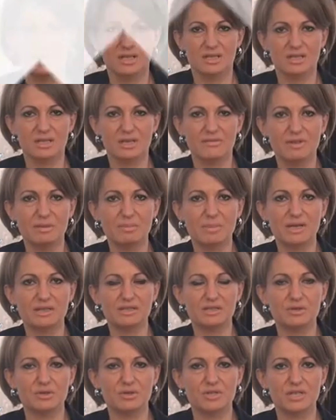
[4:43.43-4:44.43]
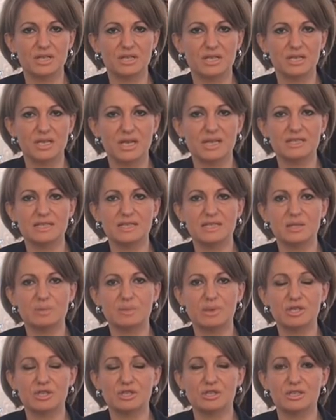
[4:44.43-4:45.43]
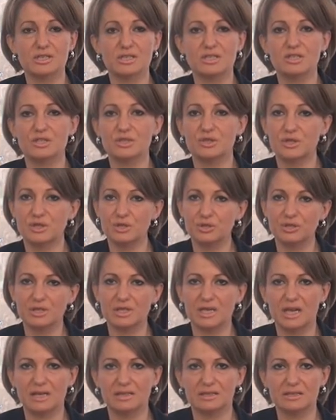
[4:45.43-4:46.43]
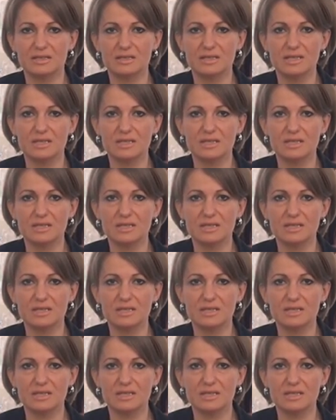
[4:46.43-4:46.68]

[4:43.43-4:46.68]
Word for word: Samvel Martirosyan, an IT specialist and security analyst,